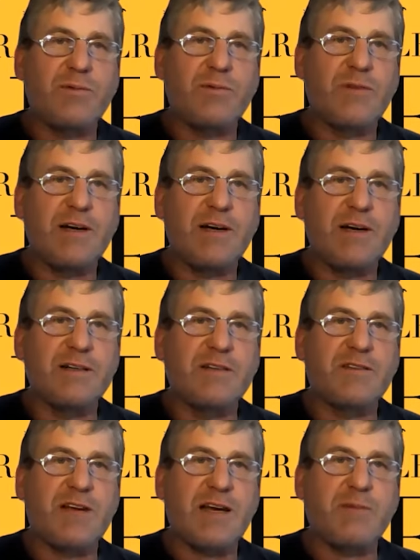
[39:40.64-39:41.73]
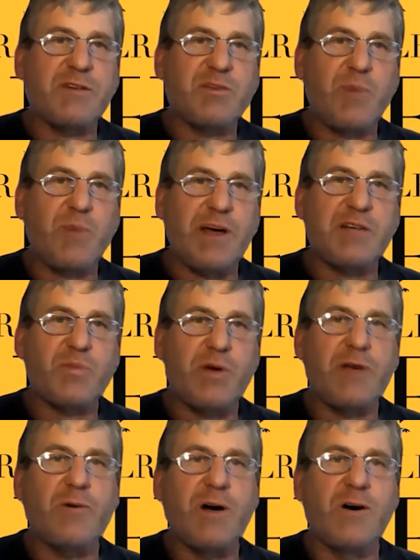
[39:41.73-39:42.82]
uh, take up the space
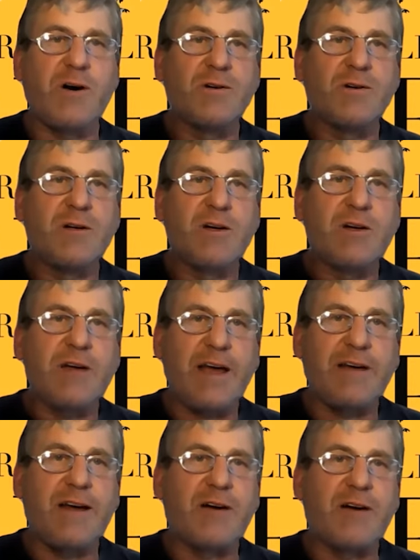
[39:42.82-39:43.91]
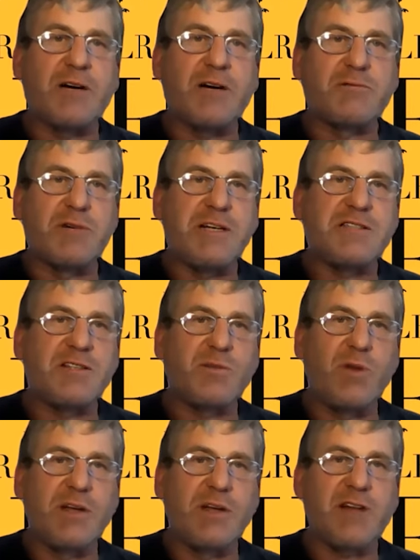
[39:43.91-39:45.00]
pretty well, and are a
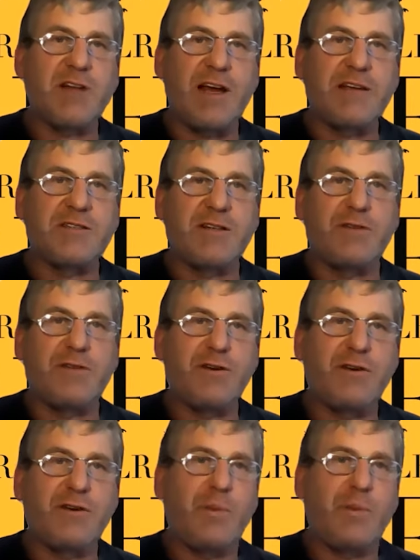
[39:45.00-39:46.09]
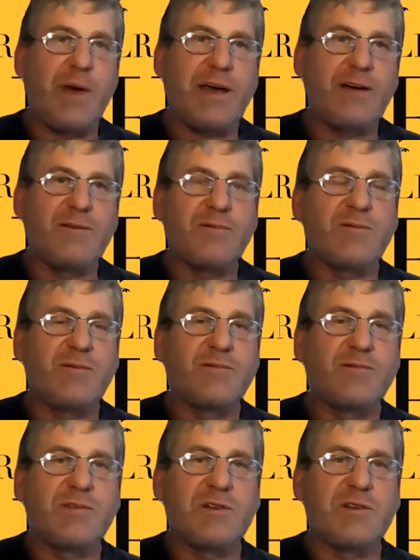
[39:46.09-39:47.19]
reasonable insulation if you if you pack it
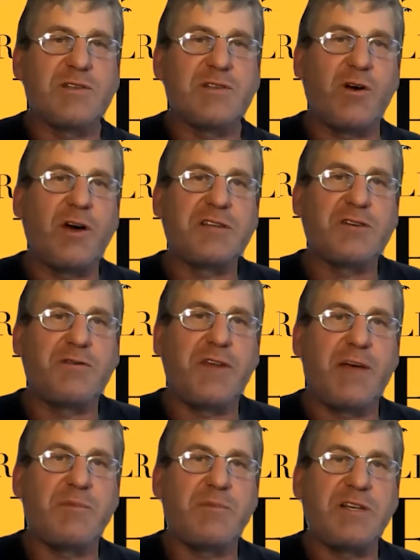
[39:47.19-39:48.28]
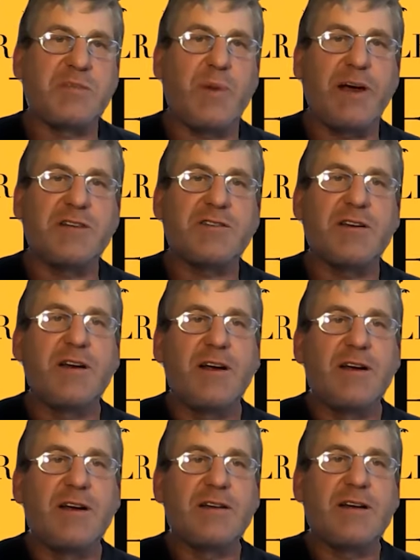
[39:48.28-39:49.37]
to the size of the empty space.
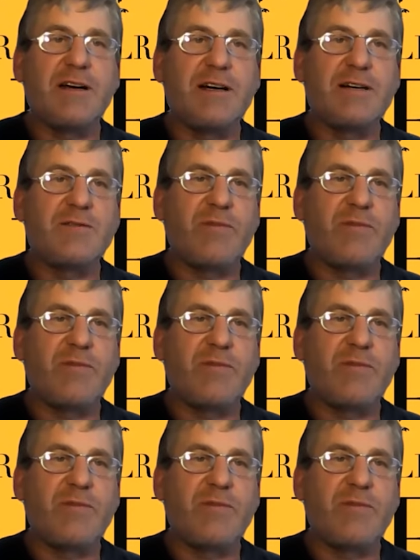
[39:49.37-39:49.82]
Uh,